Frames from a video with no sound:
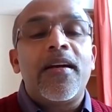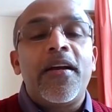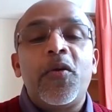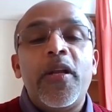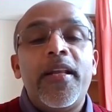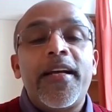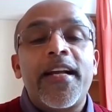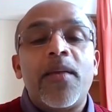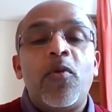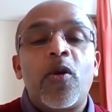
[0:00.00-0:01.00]
You didn't
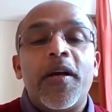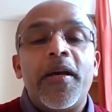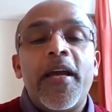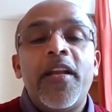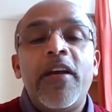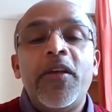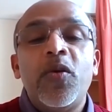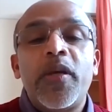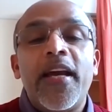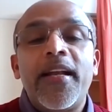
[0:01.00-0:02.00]
get the book. Anyway,
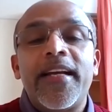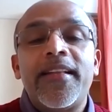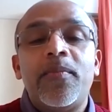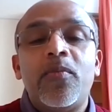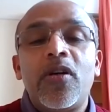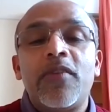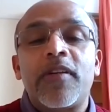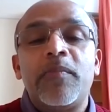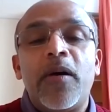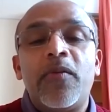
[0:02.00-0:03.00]
you can get the book
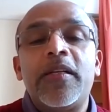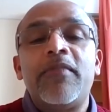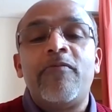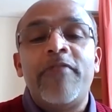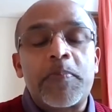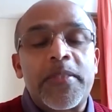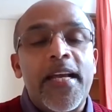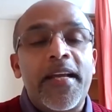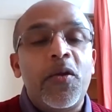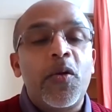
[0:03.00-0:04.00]
from our website.